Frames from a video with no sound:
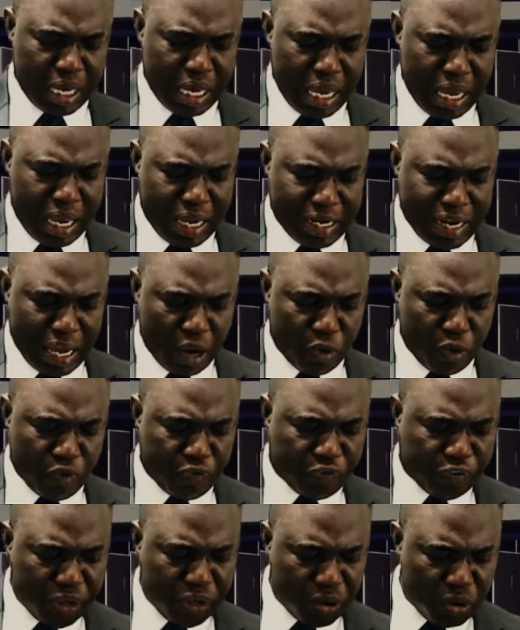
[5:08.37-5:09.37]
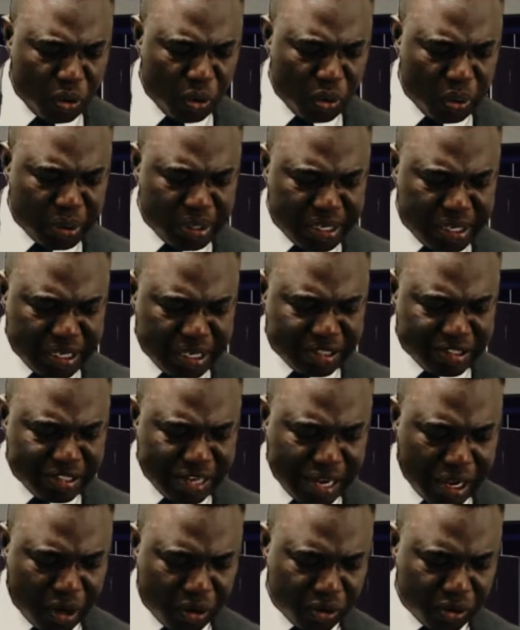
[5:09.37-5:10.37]
and I will fill this
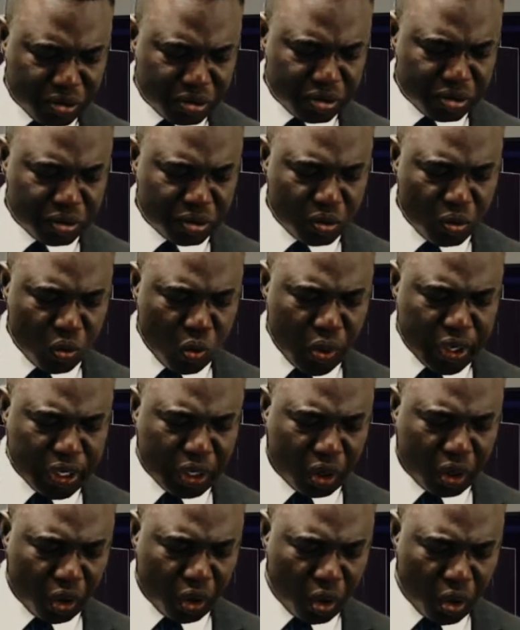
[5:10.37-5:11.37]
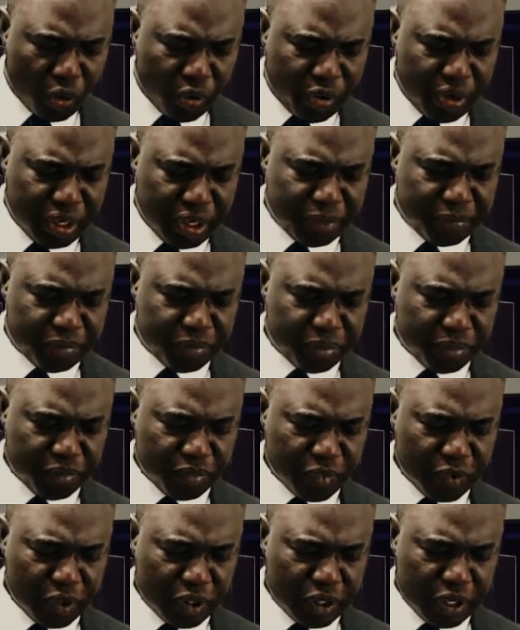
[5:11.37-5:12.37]
house with glory,
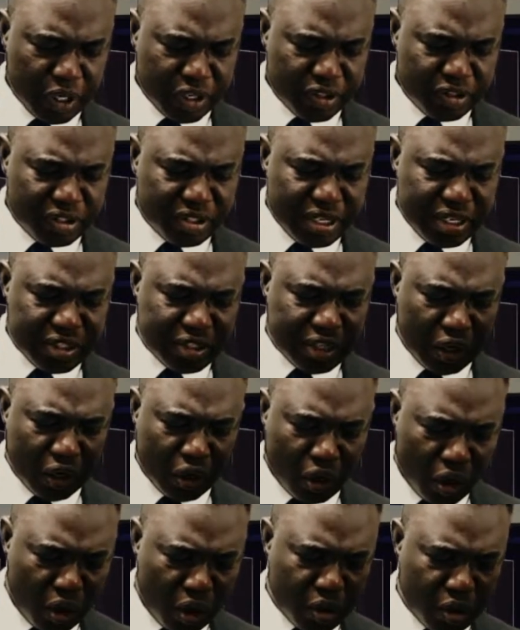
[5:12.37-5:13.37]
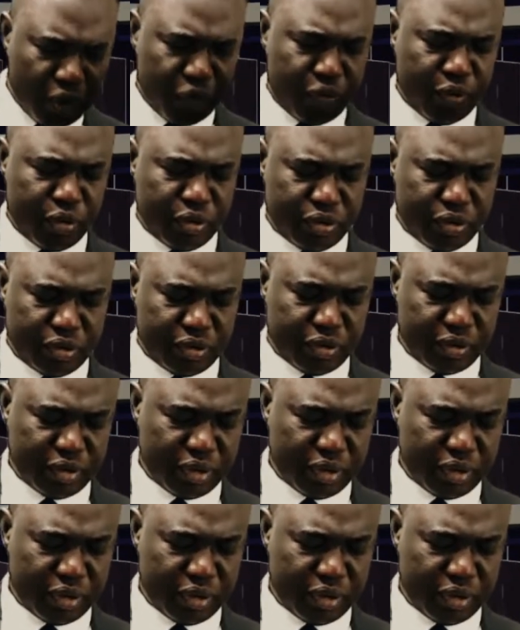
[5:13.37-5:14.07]
says the Lord of hosts.